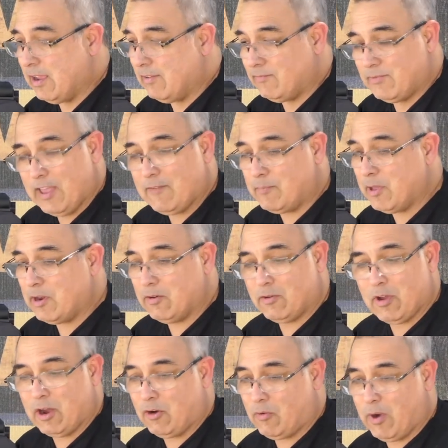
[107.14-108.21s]
they've been
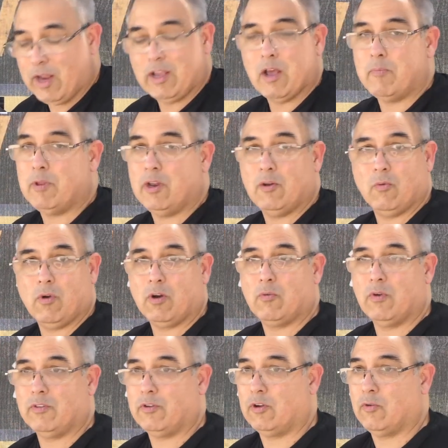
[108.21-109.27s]
a great company to work
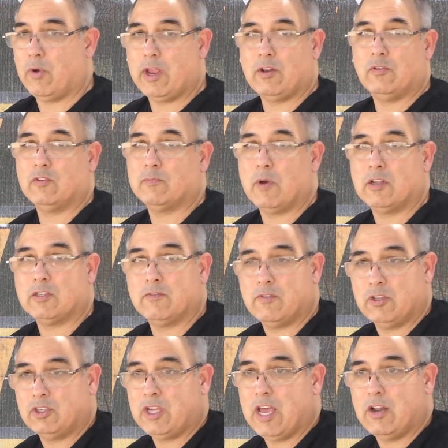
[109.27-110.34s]
with, a great new sponsor for
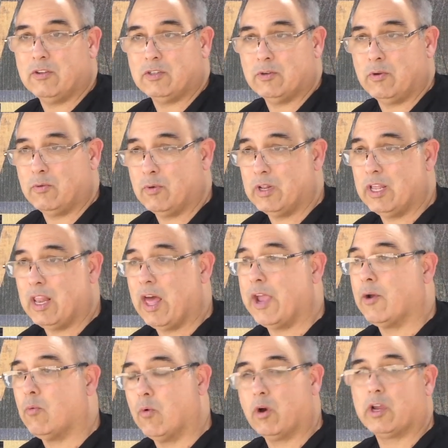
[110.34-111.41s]
the channel. So we really
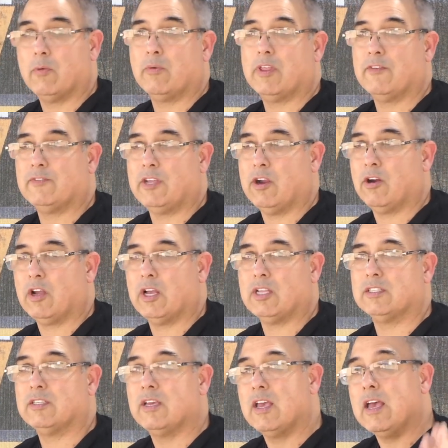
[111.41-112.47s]
like working with FT
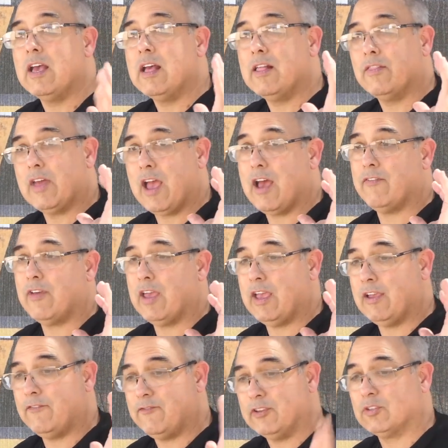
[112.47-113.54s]
Airguns. They have
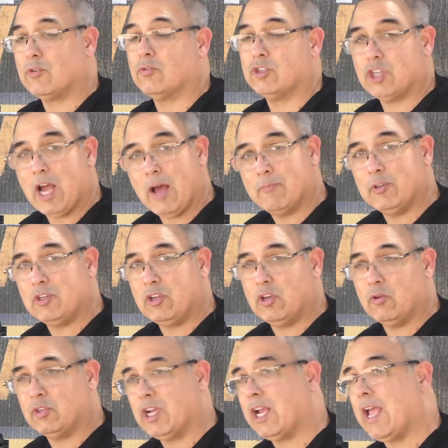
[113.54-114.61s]
a physical shop that you can
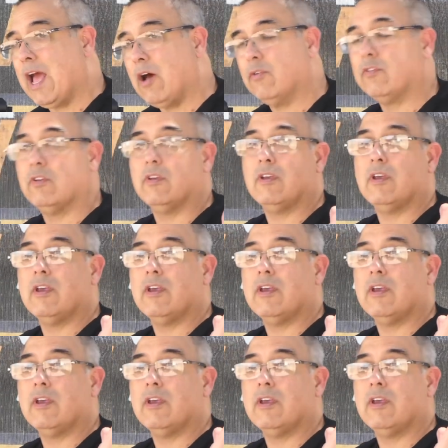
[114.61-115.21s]
go check out.